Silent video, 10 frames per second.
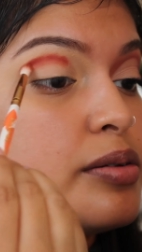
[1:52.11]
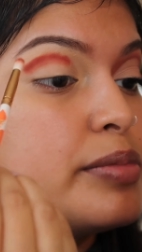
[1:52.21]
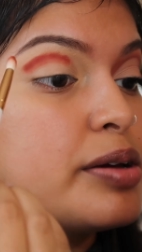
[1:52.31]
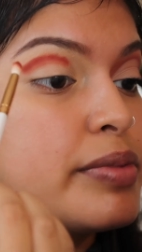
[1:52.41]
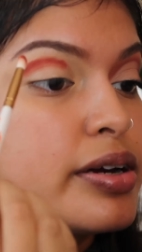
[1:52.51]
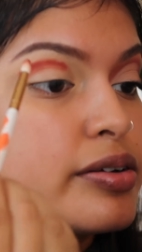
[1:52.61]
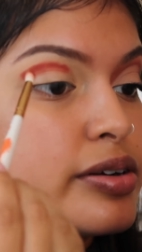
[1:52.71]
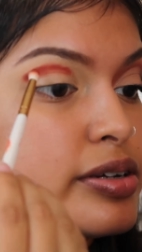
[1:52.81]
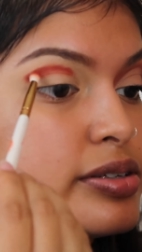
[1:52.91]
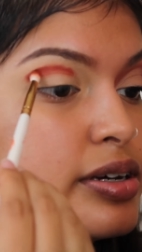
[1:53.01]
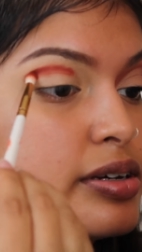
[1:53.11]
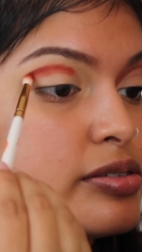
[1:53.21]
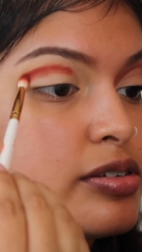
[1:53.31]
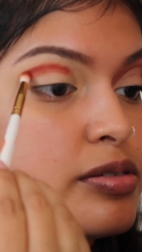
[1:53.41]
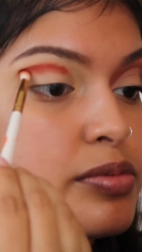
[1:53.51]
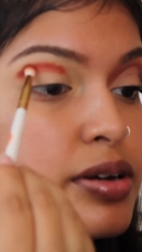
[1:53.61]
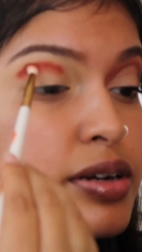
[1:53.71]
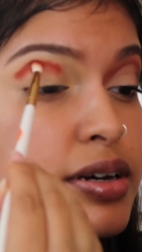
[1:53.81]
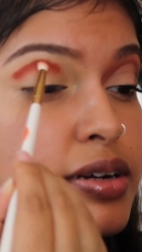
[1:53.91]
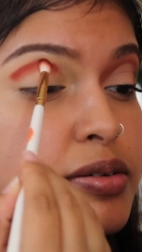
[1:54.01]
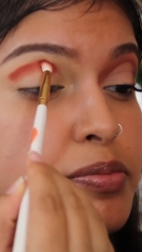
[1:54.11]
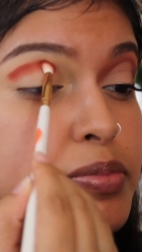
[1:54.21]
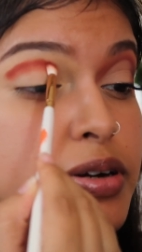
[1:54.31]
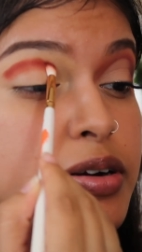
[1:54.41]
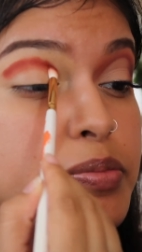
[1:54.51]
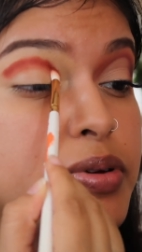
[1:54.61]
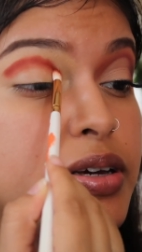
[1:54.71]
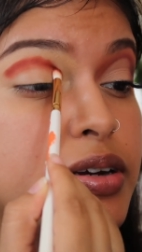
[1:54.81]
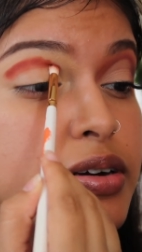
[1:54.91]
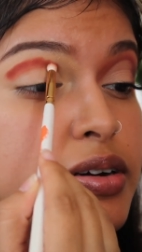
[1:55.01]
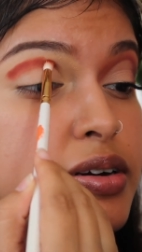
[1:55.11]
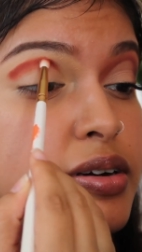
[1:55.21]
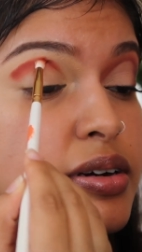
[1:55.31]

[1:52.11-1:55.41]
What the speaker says: make my crease at. So I'm gonna kind of put it up here.